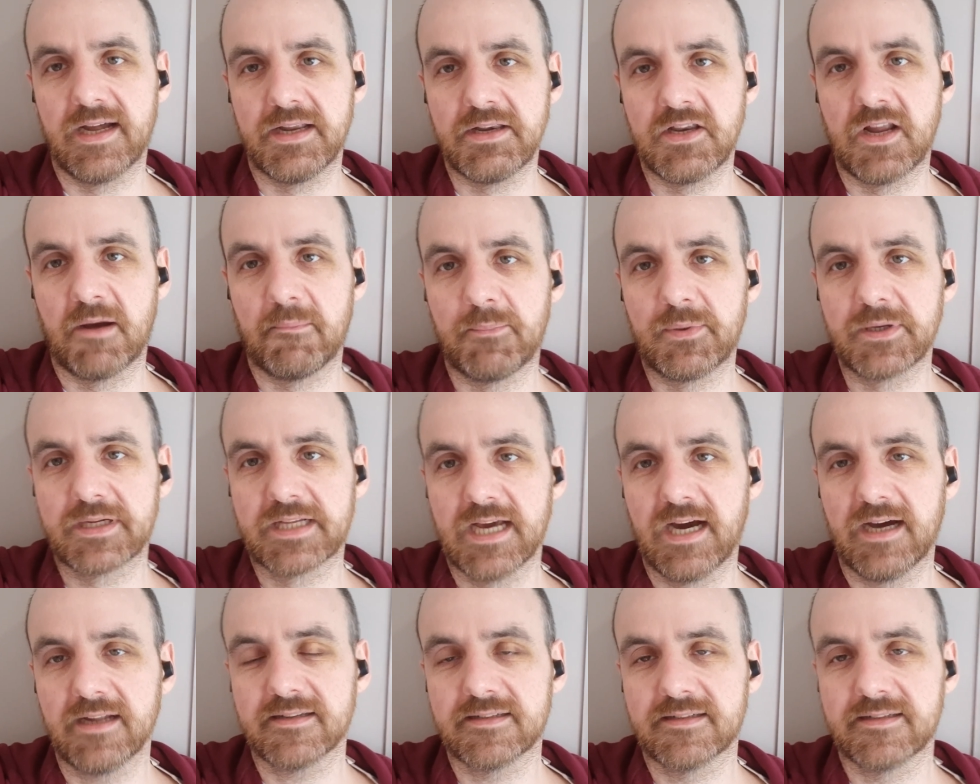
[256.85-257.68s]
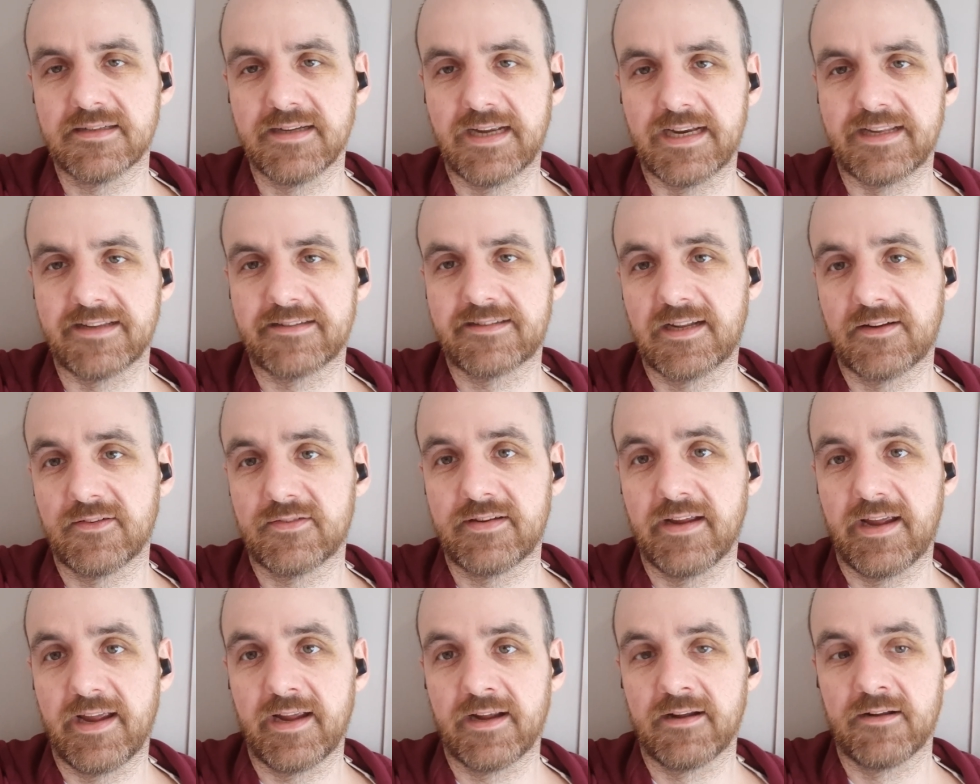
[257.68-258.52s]
numbered cuts, and instead of
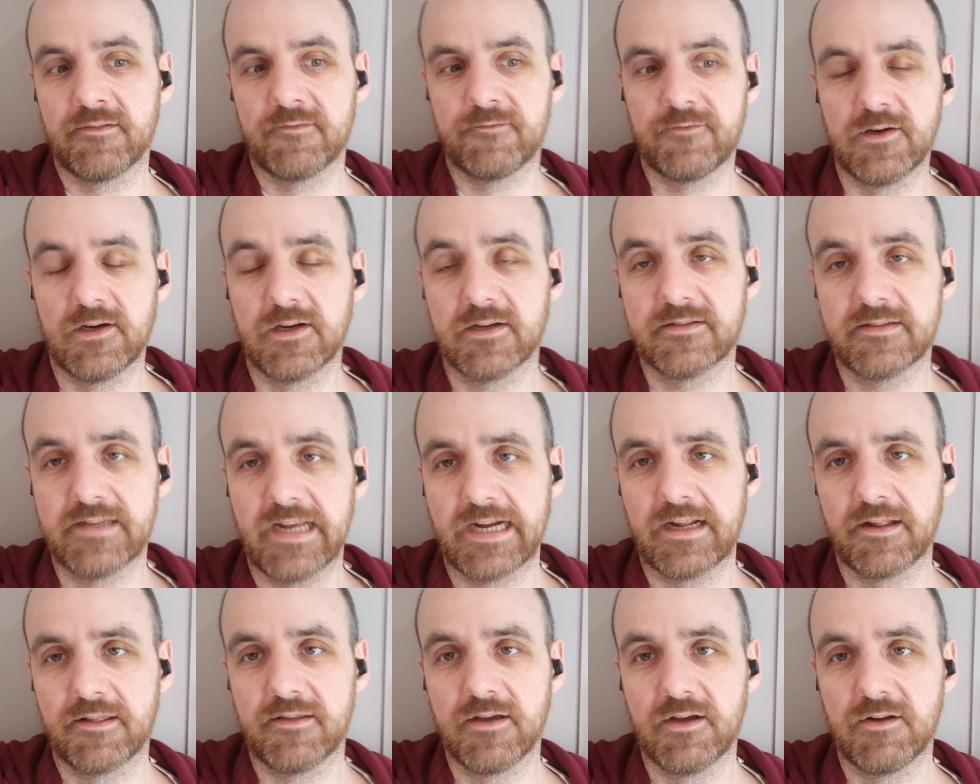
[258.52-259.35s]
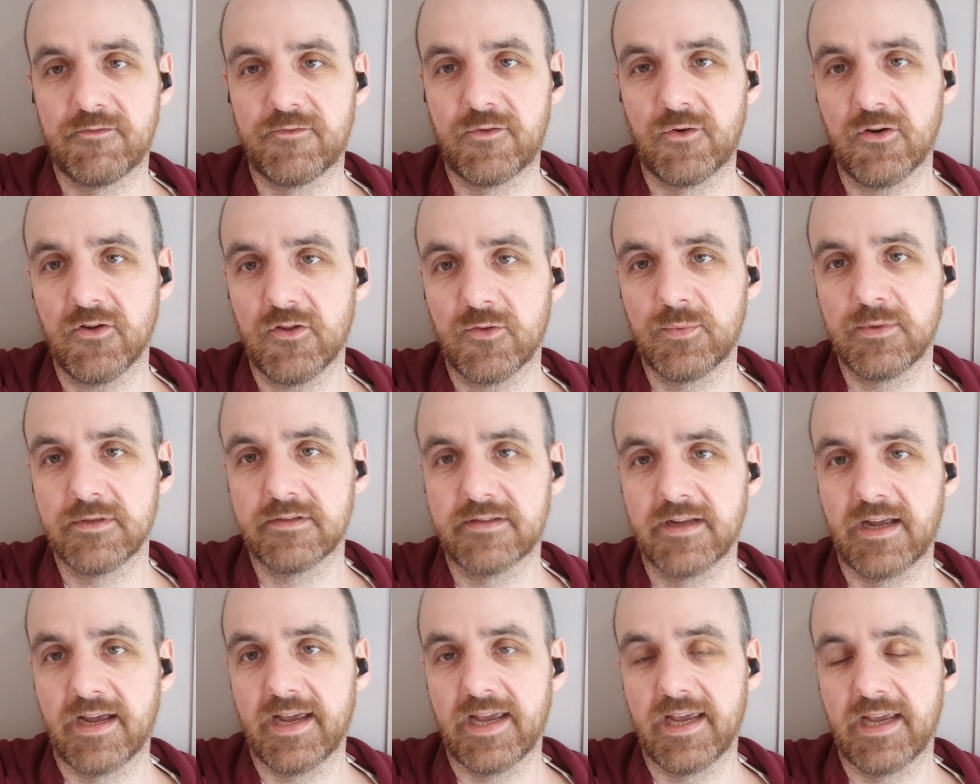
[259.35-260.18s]
saying first, second, third, fourth, we
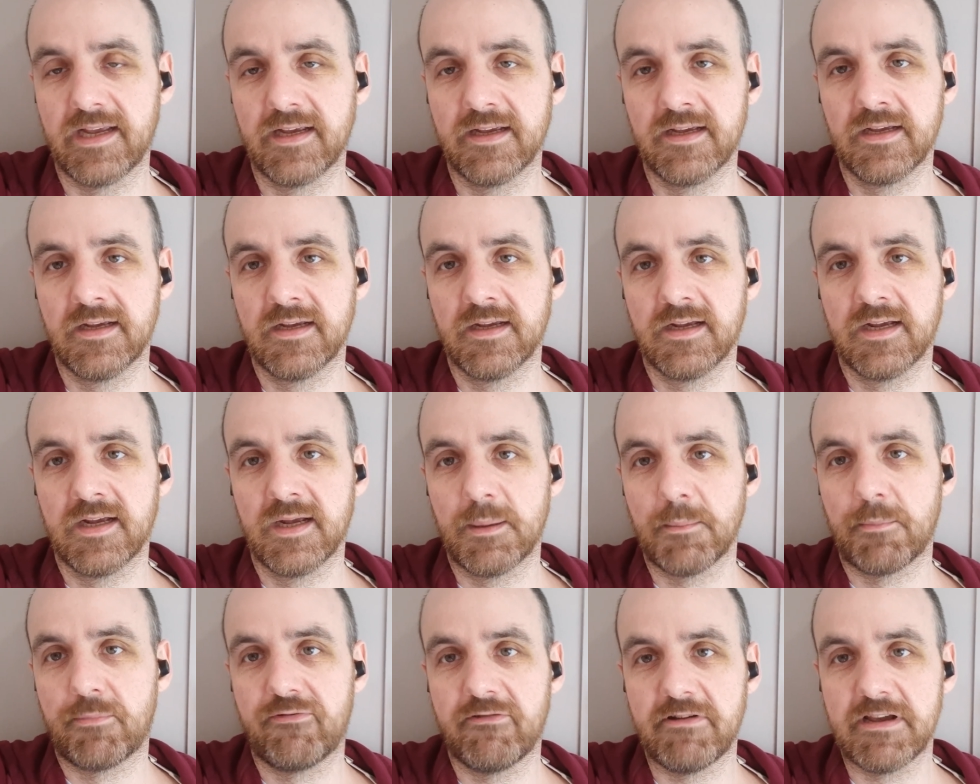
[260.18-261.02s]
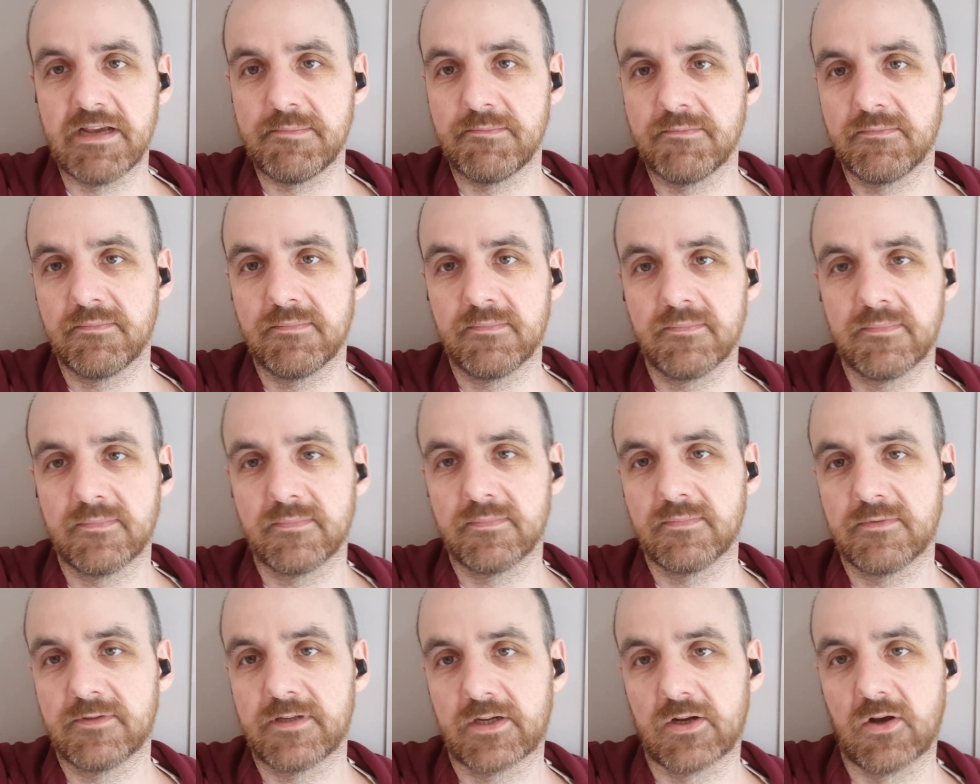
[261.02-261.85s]
say prime,
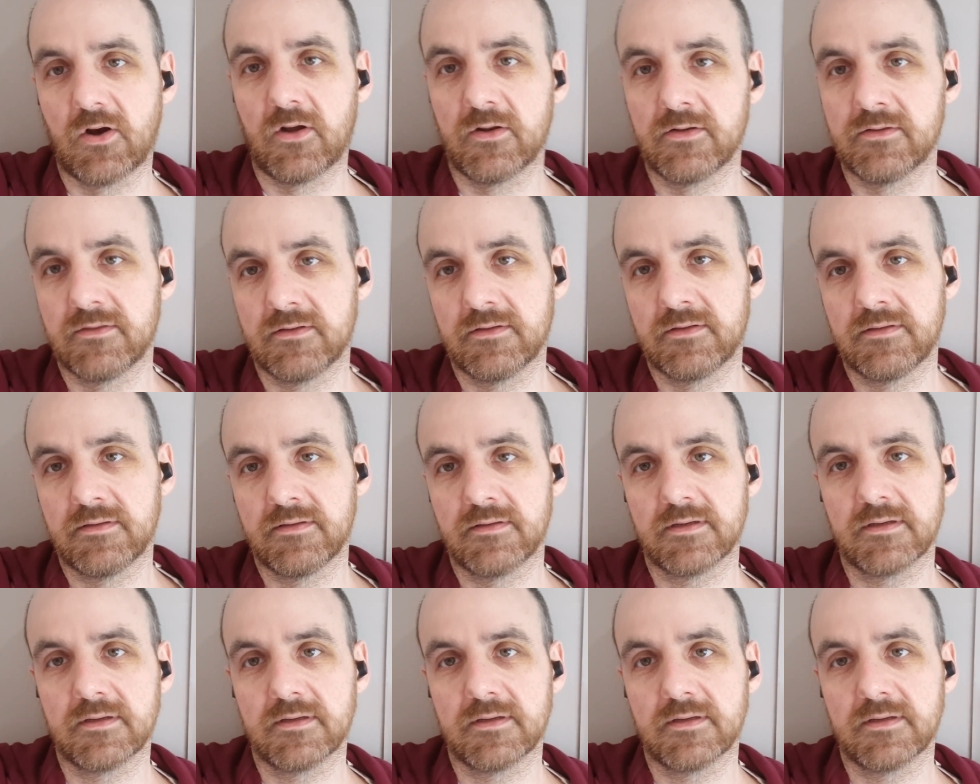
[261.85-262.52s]
second,